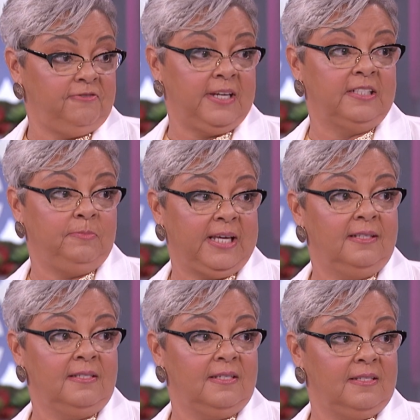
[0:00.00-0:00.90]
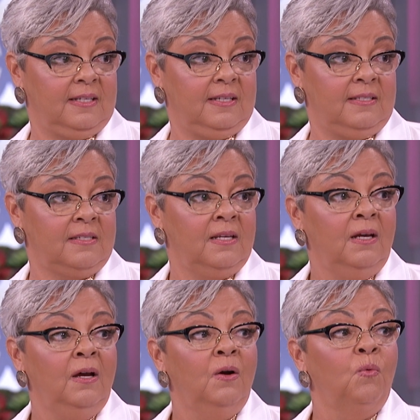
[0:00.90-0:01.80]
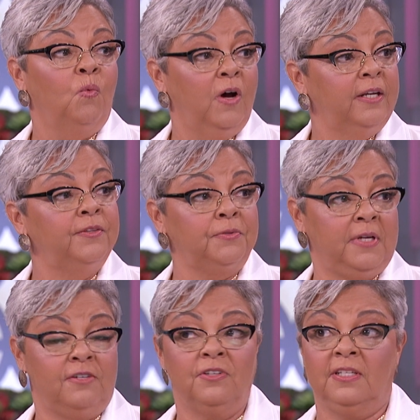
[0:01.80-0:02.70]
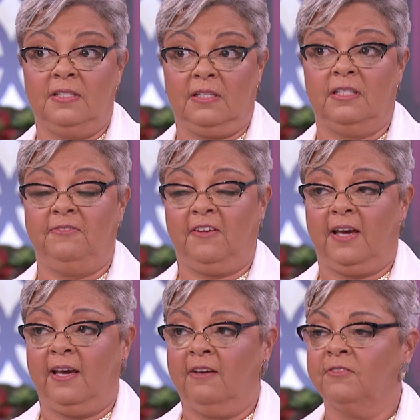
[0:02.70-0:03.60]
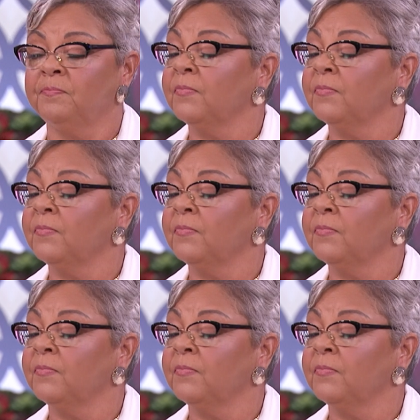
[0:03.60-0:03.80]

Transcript: affected by this disease. Wow. wow. One in 365. Mm -hmm.